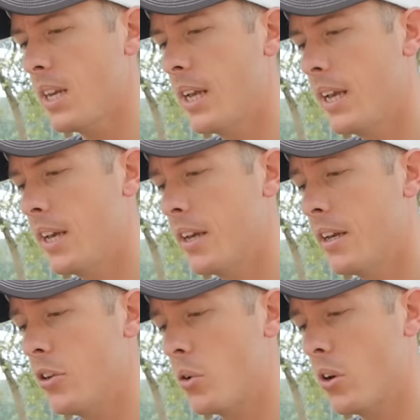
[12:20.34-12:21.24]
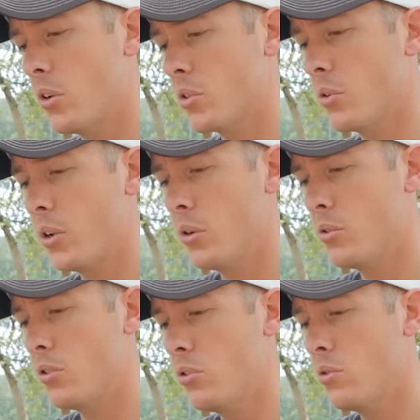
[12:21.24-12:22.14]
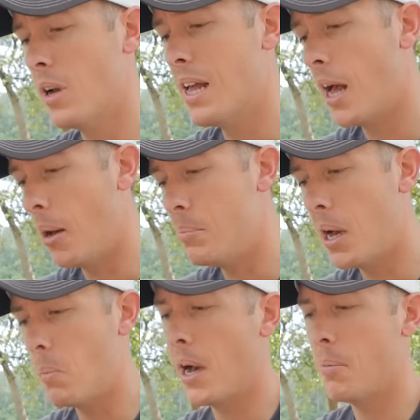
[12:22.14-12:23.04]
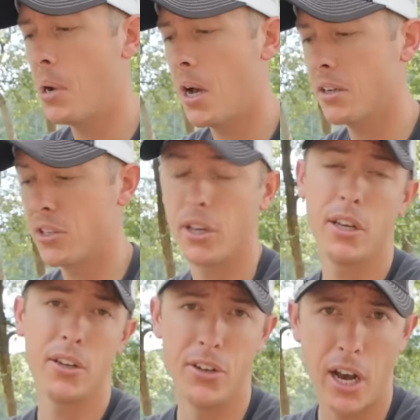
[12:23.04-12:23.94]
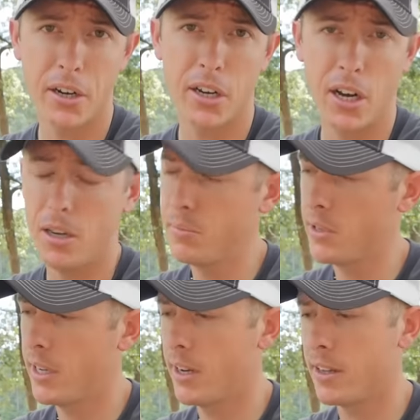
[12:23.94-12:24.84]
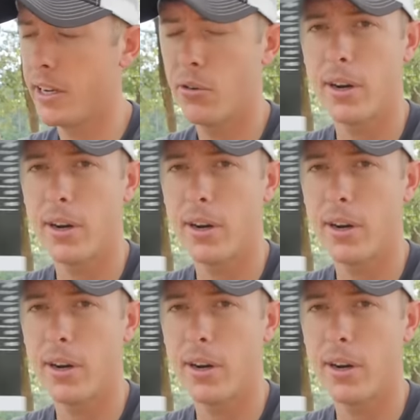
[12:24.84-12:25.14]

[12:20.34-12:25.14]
And you can also go to aboutmybox.com. You got a link